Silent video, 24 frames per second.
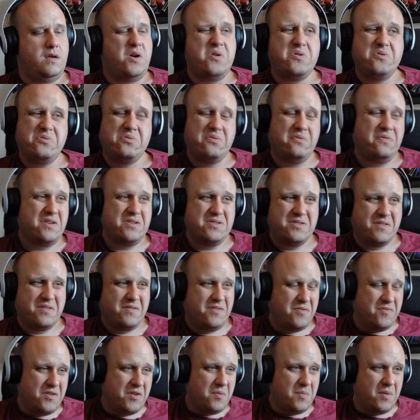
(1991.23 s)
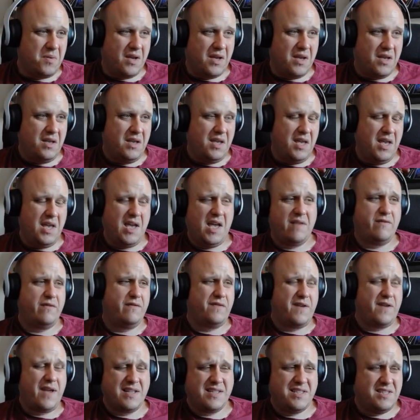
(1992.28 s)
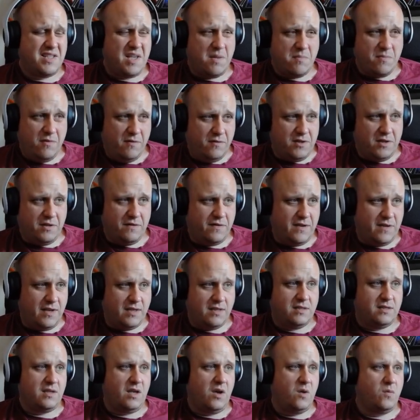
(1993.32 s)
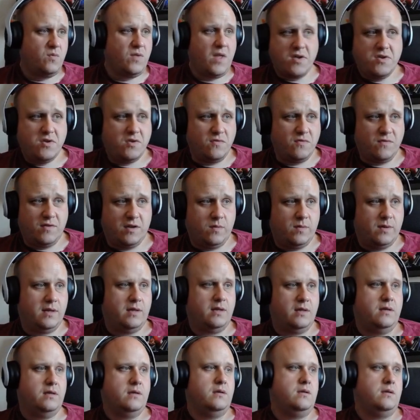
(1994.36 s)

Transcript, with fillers: oh, you not fast enough to run away? Here, have a fighting type move to the face. Oh, now you can run away.